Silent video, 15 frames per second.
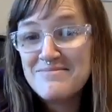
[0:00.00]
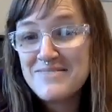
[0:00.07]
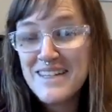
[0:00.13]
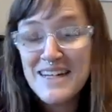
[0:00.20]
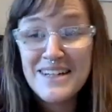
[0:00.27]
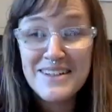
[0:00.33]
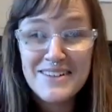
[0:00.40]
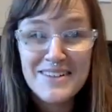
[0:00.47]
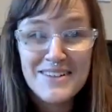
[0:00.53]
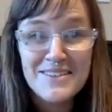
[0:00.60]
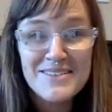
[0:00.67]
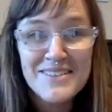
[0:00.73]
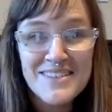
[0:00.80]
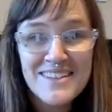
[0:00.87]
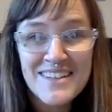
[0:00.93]
I don't
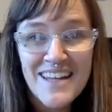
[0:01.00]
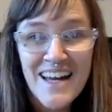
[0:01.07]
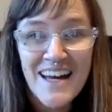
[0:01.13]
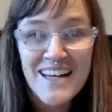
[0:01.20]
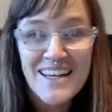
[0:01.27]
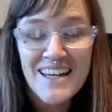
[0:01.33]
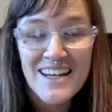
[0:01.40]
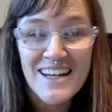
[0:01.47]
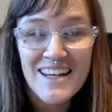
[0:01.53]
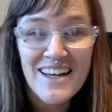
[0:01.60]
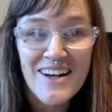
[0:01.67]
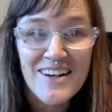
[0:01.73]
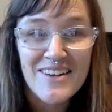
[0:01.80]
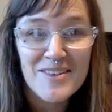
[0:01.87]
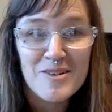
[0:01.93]
know. Yeah, it kind of
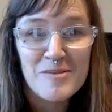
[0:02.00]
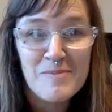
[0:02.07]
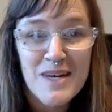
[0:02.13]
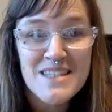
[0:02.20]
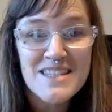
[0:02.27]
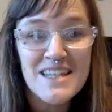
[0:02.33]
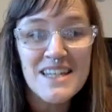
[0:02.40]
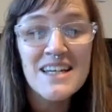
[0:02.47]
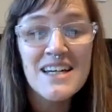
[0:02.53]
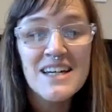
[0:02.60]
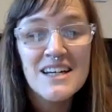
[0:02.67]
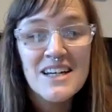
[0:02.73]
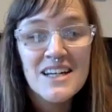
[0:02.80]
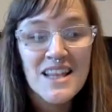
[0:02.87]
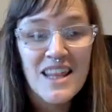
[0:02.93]
got a little messy.
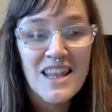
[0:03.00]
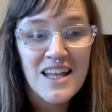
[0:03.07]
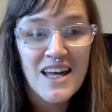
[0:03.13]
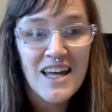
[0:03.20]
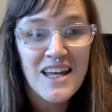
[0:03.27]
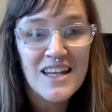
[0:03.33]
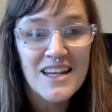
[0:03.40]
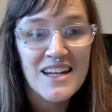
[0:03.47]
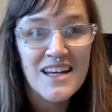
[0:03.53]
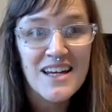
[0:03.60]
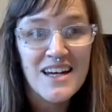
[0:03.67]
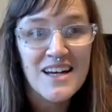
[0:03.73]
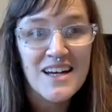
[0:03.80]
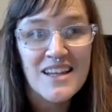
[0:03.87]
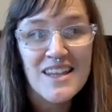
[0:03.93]
Then
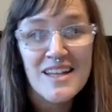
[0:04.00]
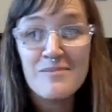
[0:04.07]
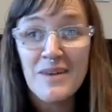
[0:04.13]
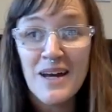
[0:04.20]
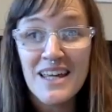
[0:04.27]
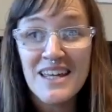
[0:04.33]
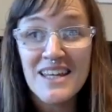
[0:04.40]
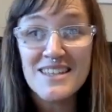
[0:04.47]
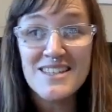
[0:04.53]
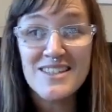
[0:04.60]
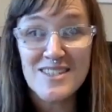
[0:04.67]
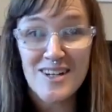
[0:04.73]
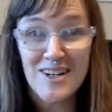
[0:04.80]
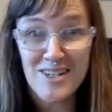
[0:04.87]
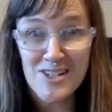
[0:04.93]
my kids
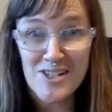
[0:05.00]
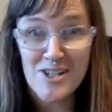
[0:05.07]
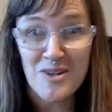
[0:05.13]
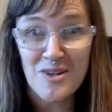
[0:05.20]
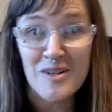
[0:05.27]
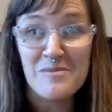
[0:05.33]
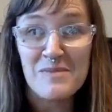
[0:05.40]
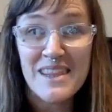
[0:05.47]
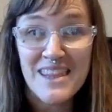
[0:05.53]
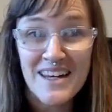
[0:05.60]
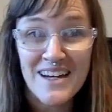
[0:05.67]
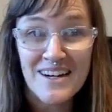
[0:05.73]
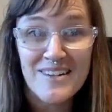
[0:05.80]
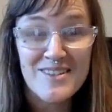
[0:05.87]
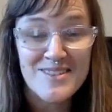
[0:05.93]
started showing me
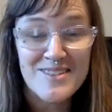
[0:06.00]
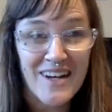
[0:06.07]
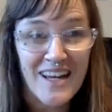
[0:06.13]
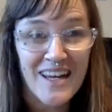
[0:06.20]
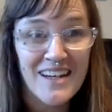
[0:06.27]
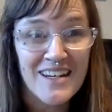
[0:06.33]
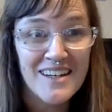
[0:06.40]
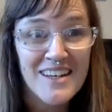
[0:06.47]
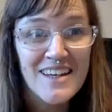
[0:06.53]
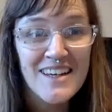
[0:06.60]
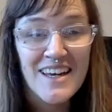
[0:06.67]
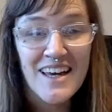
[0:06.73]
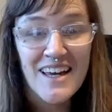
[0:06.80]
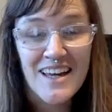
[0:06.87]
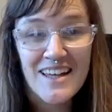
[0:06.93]
theirs, right?
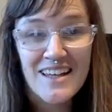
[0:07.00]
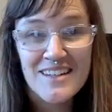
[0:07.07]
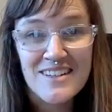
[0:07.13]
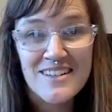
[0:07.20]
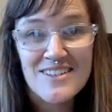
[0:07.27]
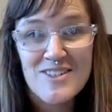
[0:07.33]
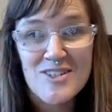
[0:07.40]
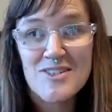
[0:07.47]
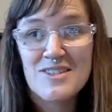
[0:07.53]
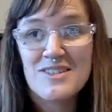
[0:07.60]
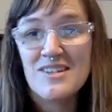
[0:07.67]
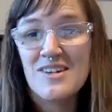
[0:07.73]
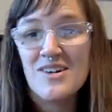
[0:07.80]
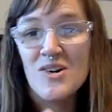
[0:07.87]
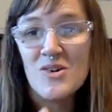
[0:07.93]
And just
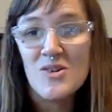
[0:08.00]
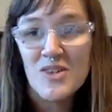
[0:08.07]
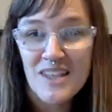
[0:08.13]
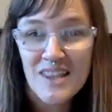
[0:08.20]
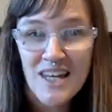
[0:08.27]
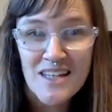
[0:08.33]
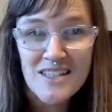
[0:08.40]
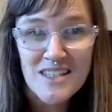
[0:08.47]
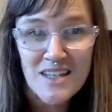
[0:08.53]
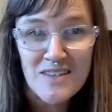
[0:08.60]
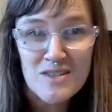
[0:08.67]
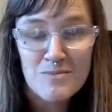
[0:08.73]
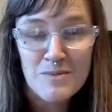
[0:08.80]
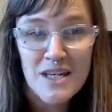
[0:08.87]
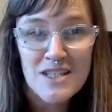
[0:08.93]
holding that safe
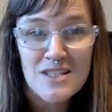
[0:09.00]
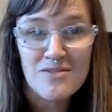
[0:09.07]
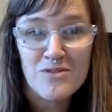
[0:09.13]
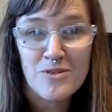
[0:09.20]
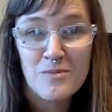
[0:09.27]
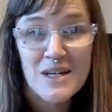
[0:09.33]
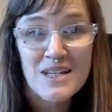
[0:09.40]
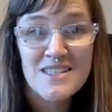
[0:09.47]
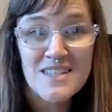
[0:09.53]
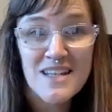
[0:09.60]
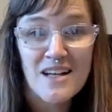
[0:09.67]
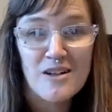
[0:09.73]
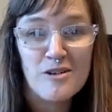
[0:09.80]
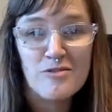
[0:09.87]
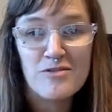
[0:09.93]
space for
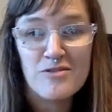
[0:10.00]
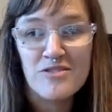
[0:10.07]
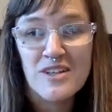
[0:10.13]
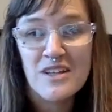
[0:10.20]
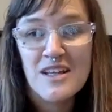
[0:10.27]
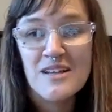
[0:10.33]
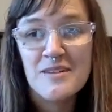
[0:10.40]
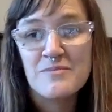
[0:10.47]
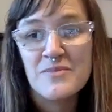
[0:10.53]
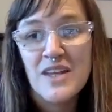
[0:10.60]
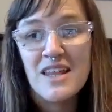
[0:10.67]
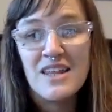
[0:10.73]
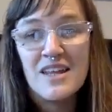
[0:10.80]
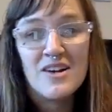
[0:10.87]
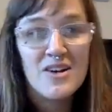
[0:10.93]
myself
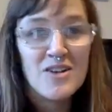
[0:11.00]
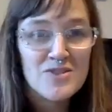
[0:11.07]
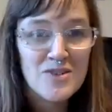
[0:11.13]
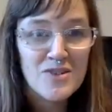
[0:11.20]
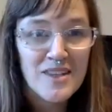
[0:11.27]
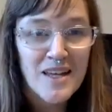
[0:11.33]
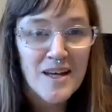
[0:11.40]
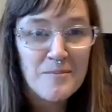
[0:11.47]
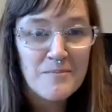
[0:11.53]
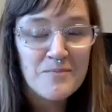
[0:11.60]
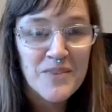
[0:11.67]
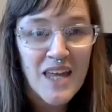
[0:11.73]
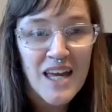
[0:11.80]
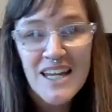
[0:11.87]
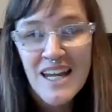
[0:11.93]
and then also them.
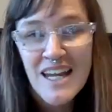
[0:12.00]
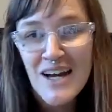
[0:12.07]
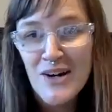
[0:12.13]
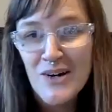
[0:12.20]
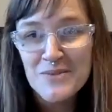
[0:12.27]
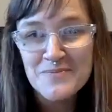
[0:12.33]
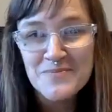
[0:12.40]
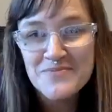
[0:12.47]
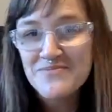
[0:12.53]
And now,